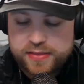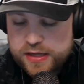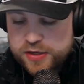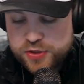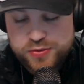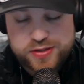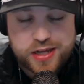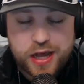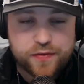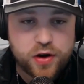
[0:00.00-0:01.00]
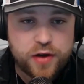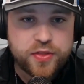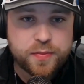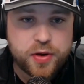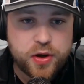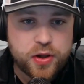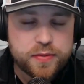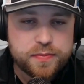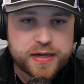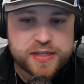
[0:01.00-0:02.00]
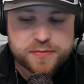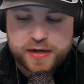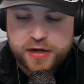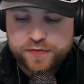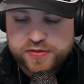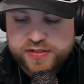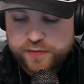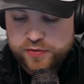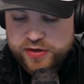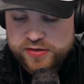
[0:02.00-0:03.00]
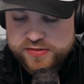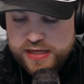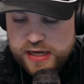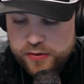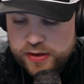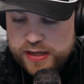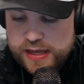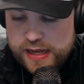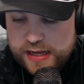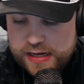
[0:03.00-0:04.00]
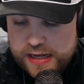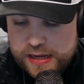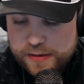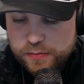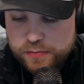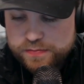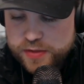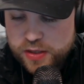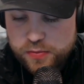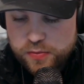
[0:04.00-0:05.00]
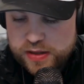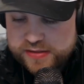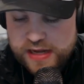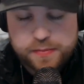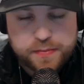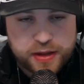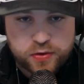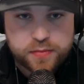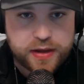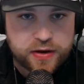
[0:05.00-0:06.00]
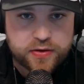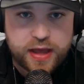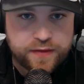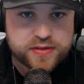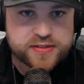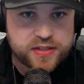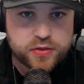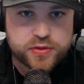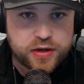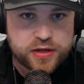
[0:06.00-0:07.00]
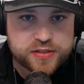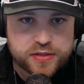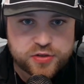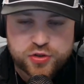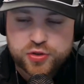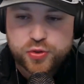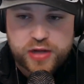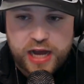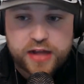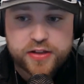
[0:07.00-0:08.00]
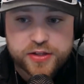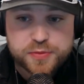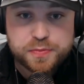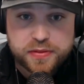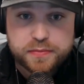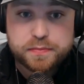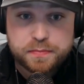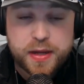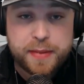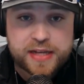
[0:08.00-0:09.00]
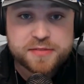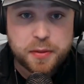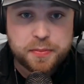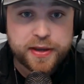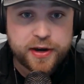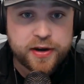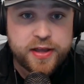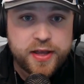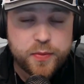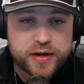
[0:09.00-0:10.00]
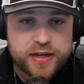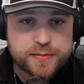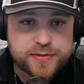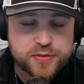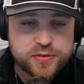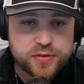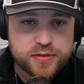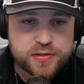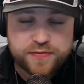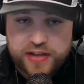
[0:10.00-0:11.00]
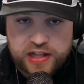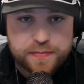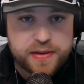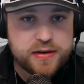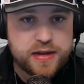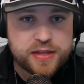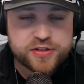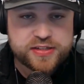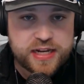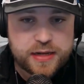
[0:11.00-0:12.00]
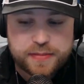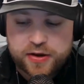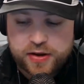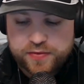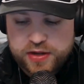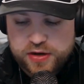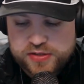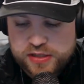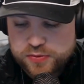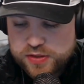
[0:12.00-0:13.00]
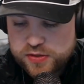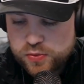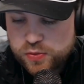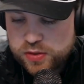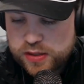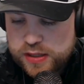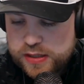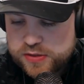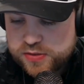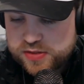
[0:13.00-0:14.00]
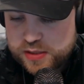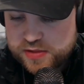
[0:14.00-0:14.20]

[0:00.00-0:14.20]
shoots the cover off the ball, but he's been here for several years now and, has gotten better and better every single year. He's a true college basketball player when it comes to development and just getting better every year. So that's really cool to see with